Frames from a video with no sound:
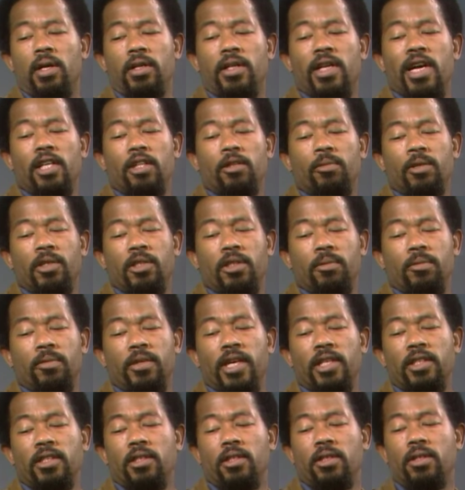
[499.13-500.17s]
And not to be
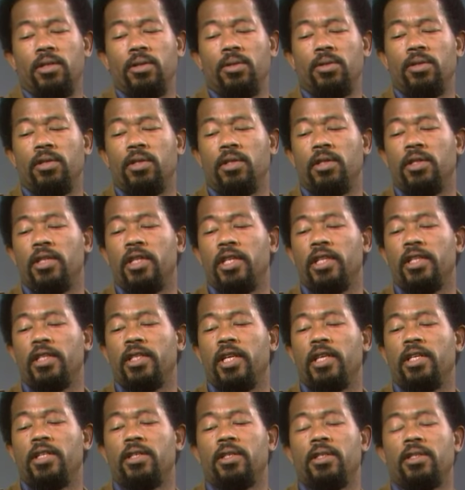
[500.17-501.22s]
subjected to the
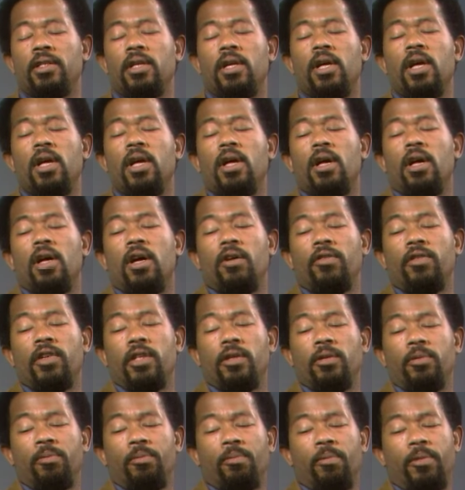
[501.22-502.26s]
dictation of
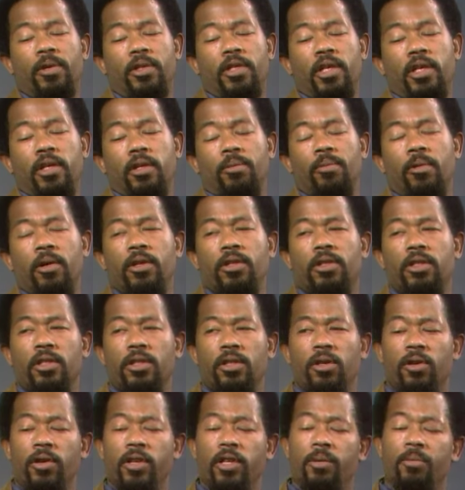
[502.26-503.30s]
any particular person
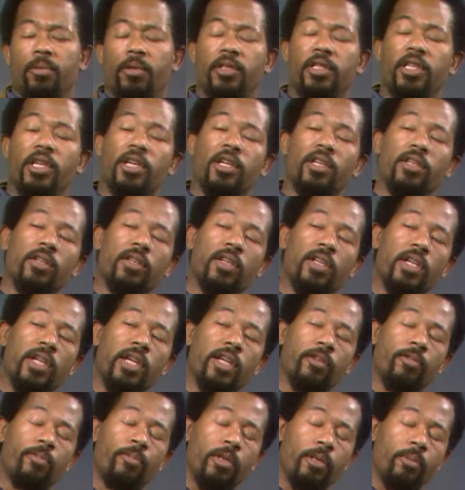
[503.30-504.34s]
or any particular
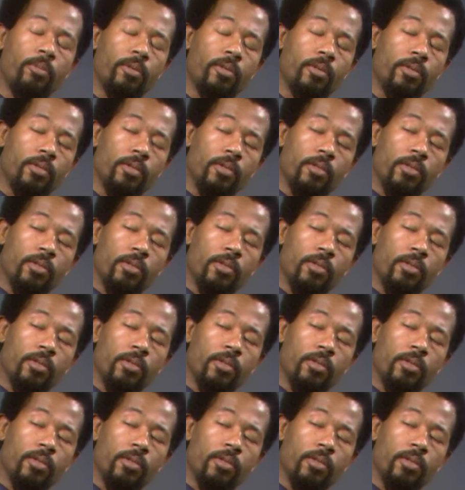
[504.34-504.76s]
clique of people.